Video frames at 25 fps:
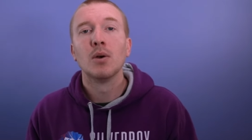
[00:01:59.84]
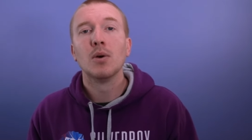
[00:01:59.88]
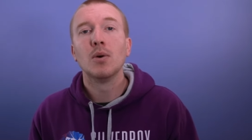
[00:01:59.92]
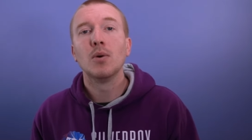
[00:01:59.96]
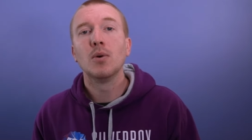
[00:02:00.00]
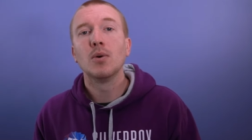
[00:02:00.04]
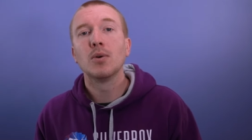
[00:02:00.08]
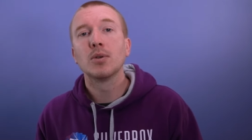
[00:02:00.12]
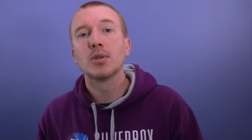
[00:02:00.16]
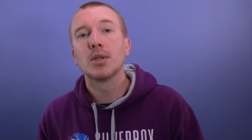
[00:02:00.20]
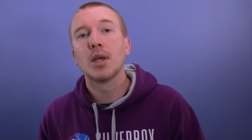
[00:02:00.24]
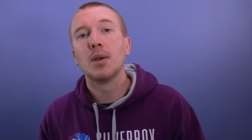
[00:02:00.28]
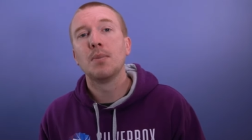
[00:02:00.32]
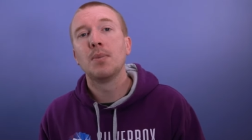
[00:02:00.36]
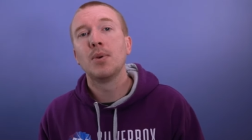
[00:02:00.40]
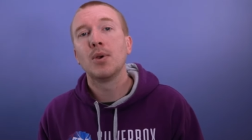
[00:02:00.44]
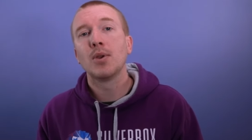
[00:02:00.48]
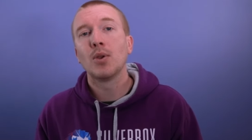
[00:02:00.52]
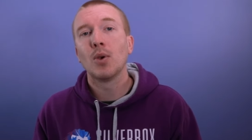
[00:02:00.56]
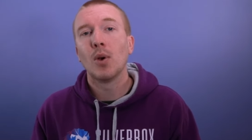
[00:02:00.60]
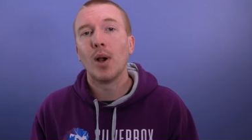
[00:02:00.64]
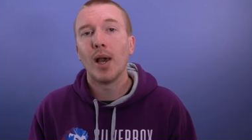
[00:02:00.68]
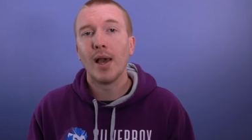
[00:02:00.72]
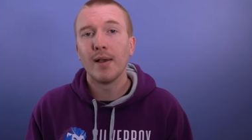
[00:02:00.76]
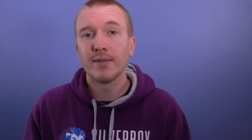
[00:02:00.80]
Also put
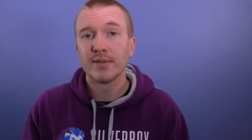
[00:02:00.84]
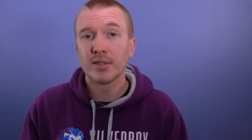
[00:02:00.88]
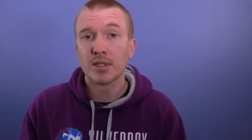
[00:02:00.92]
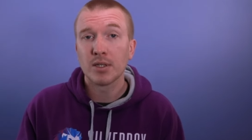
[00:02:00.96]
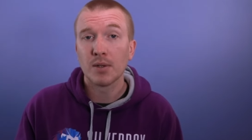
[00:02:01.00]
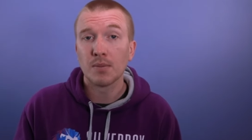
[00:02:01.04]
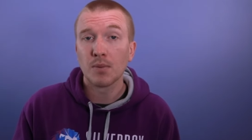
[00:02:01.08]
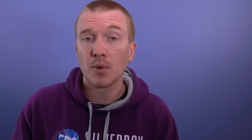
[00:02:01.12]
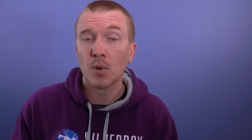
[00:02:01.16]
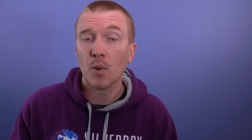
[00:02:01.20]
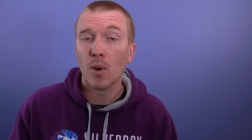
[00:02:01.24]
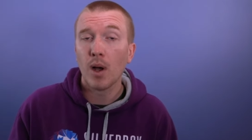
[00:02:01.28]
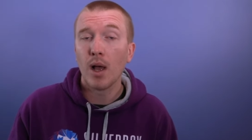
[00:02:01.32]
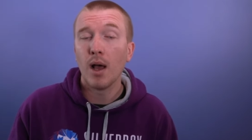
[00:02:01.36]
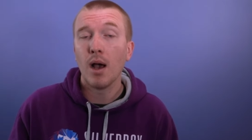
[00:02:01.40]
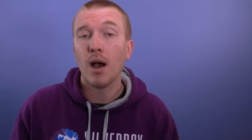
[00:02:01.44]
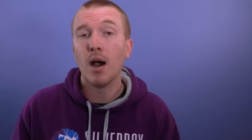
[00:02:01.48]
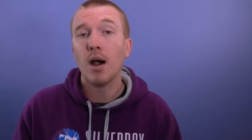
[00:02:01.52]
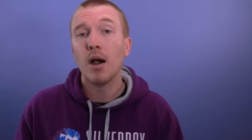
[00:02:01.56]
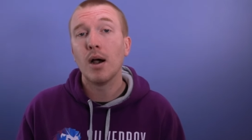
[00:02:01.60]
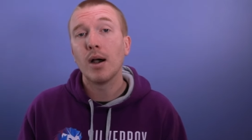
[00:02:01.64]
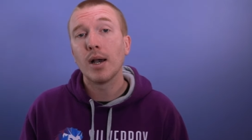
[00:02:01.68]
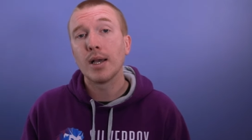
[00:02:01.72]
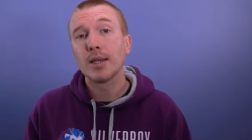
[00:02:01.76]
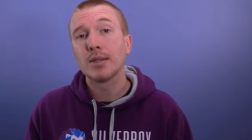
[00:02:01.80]
your f-stop quite
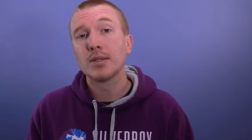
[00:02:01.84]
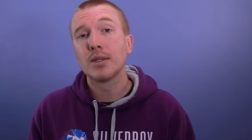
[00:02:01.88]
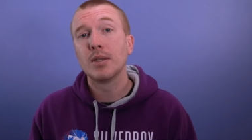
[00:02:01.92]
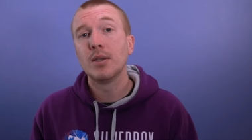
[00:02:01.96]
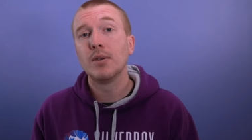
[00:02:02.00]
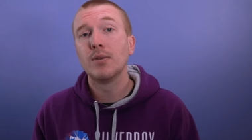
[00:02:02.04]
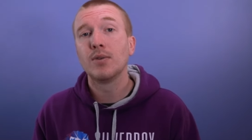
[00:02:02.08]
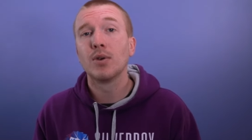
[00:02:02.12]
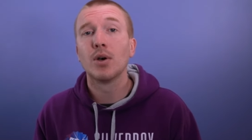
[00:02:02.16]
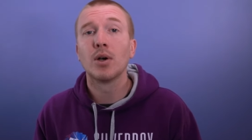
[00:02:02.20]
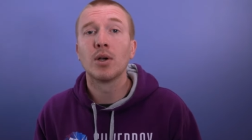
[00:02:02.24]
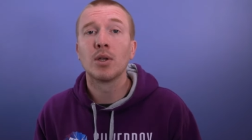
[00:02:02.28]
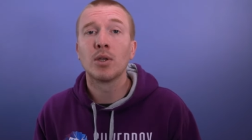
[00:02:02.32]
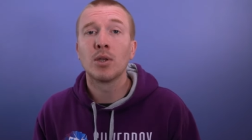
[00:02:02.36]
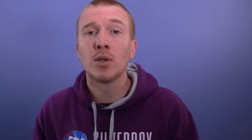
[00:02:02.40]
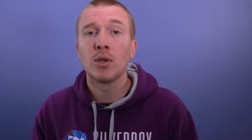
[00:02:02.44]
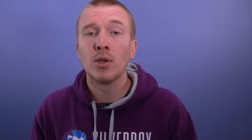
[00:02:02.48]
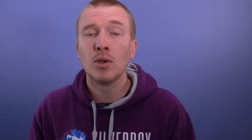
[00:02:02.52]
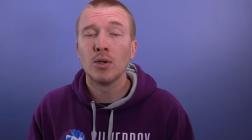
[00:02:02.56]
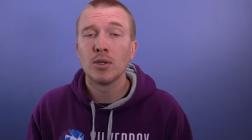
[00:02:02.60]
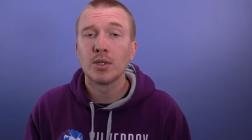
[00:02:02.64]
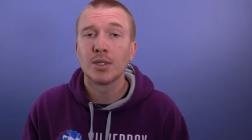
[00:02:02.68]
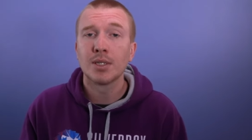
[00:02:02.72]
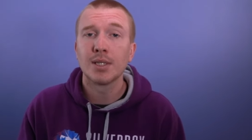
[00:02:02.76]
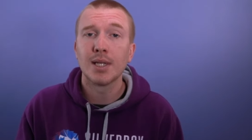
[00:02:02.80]
high so you've got a
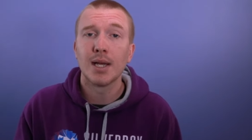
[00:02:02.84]
good